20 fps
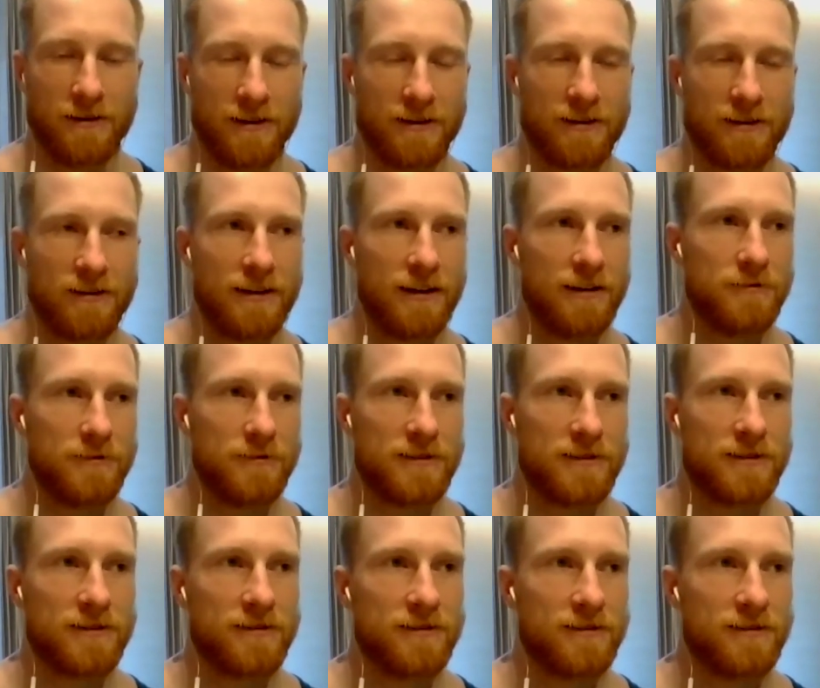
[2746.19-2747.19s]
Like that
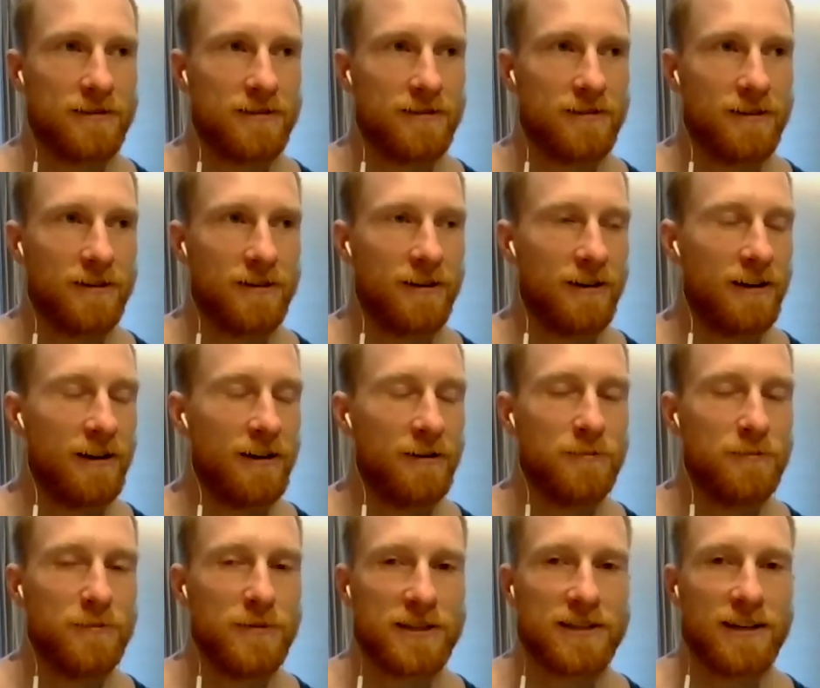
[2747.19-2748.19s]
was, I
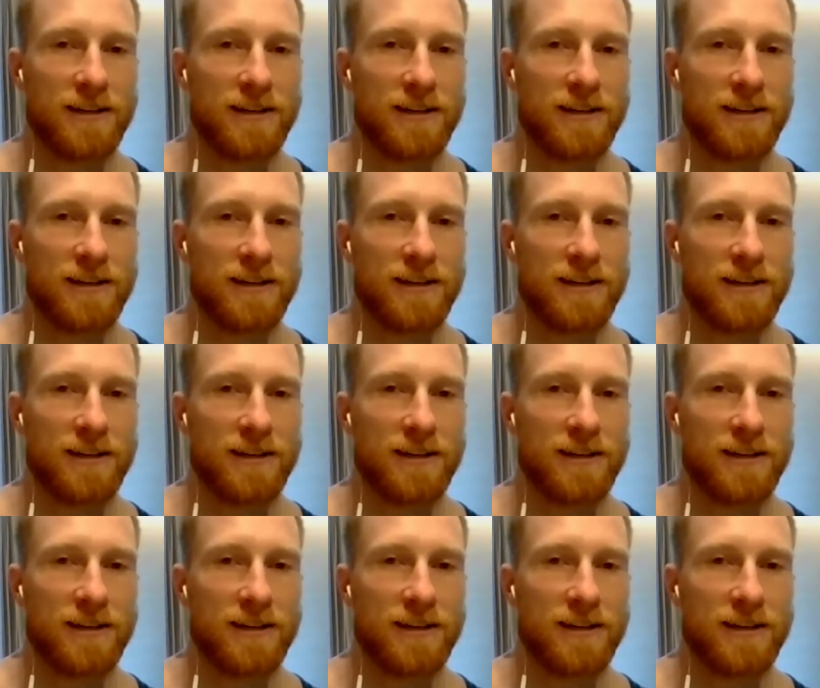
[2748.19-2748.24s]
miss